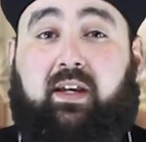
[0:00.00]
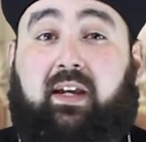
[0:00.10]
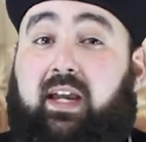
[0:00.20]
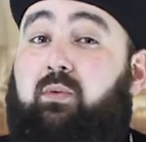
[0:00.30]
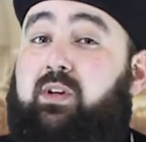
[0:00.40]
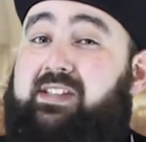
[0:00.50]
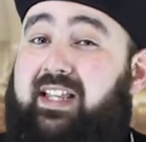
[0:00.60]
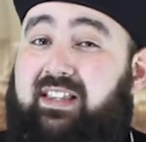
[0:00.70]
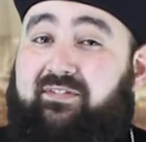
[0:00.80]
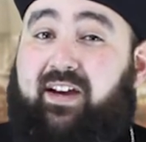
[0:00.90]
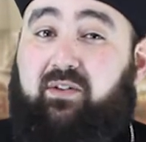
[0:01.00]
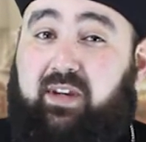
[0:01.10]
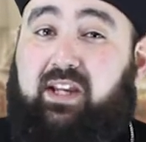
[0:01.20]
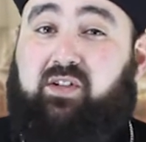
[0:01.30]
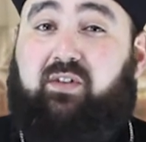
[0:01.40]
It will set the
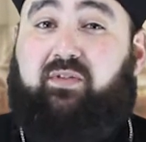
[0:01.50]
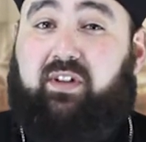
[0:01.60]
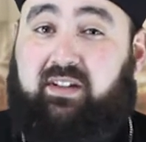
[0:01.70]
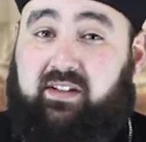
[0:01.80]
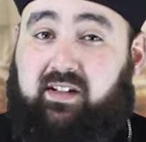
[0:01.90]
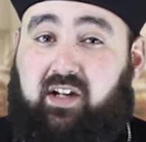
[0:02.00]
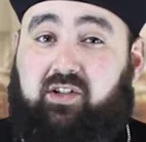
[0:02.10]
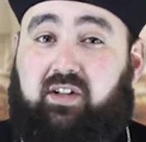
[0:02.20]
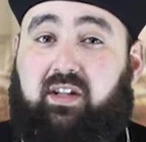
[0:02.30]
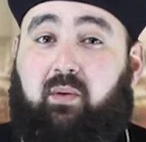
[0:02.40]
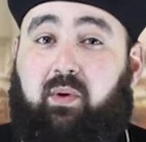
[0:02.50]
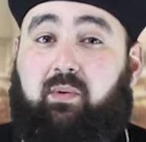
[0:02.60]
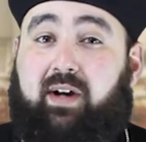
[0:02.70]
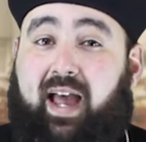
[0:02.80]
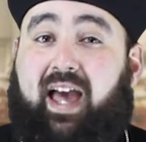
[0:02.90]
foundation for the discussion that we
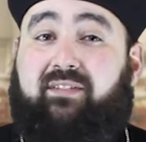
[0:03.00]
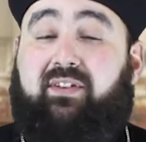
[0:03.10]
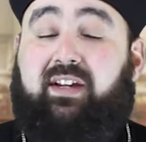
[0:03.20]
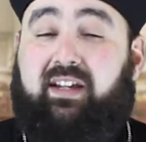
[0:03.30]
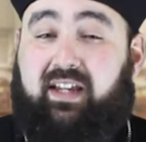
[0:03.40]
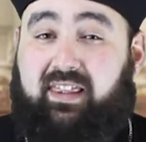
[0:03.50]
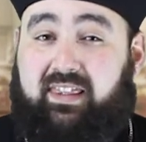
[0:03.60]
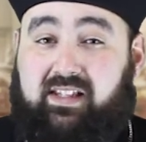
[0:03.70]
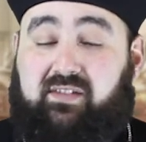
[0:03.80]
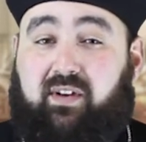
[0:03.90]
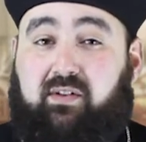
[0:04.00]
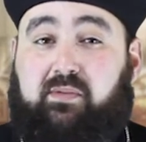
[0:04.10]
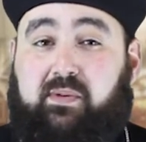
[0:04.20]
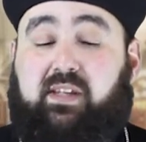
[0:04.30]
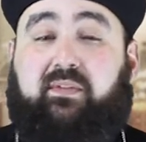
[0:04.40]
will have in this very
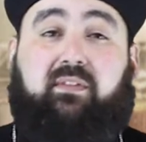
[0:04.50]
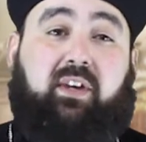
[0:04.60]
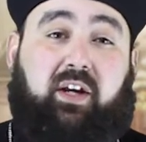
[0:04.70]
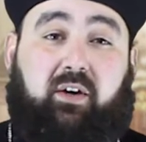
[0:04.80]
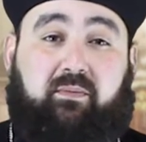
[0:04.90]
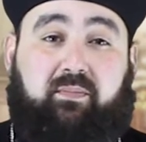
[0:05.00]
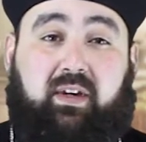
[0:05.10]
specific video.